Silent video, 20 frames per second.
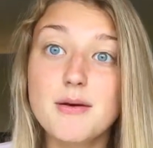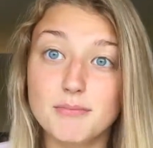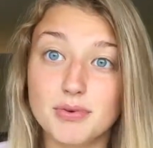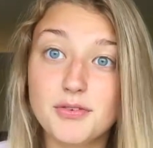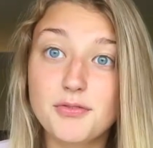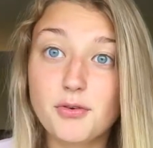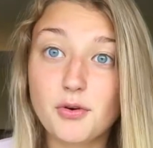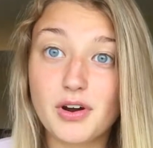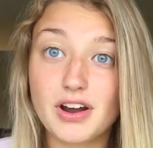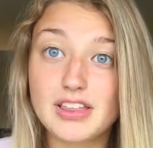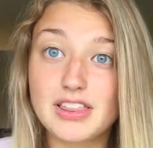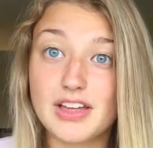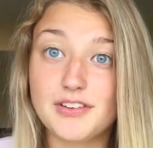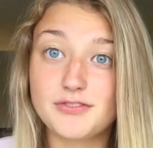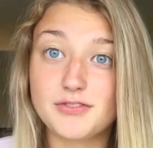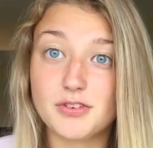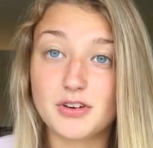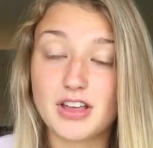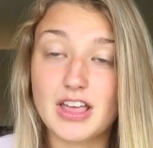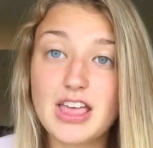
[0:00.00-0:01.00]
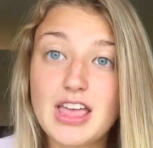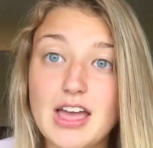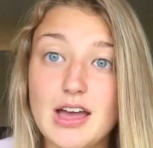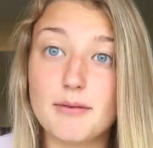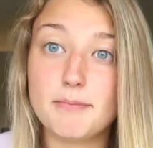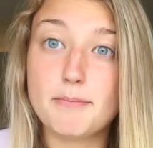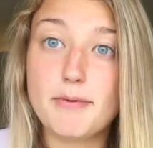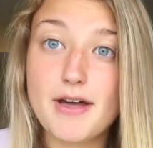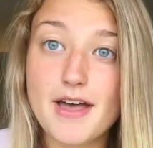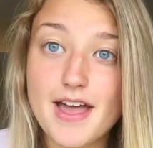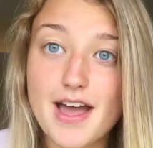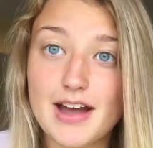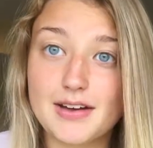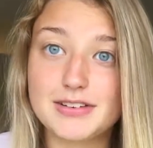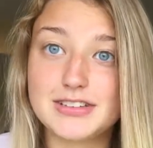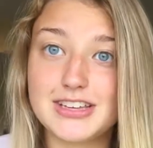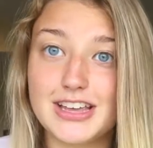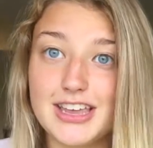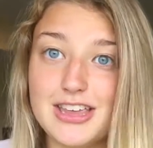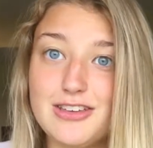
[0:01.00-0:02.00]
before I left for camp, but I
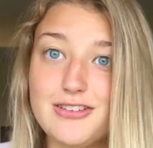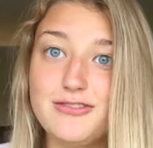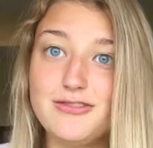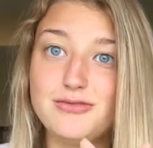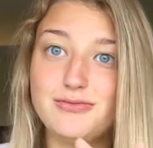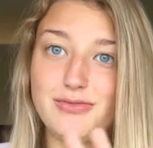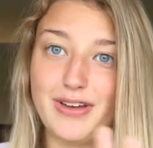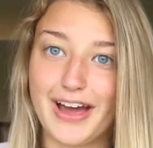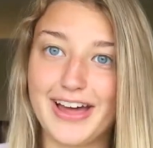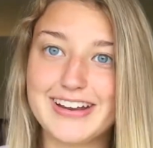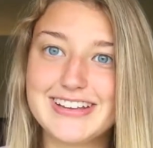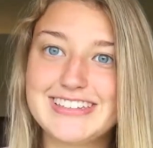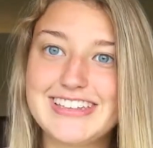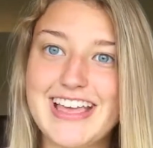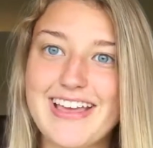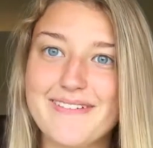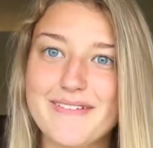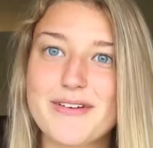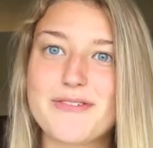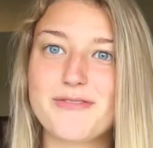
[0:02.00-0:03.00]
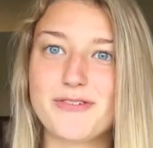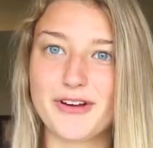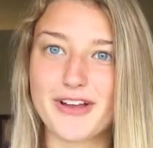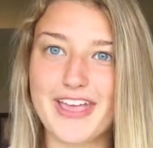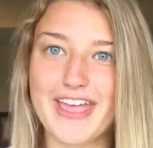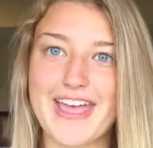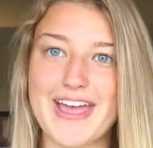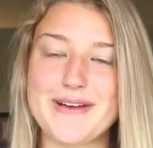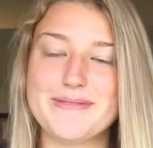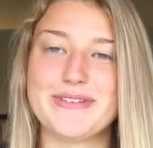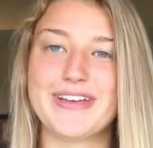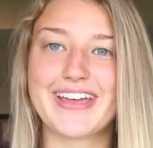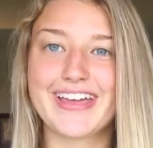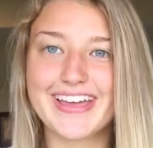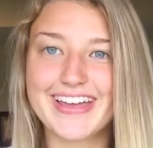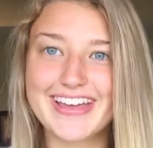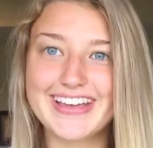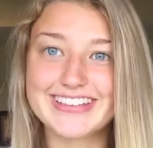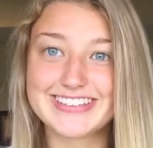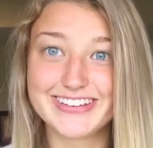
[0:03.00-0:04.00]
was like, you gotta save it for camp,
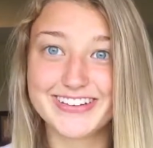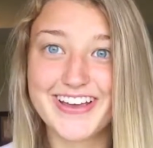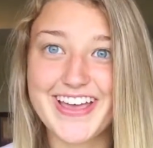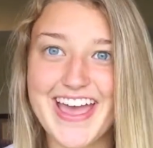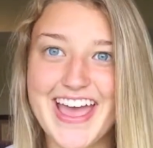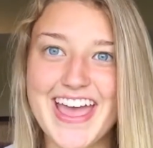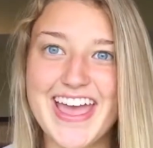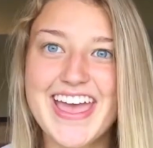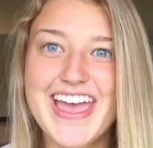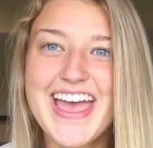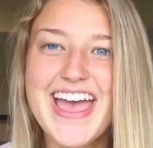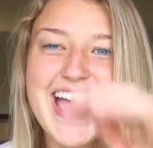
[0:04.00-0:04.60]
it's okay.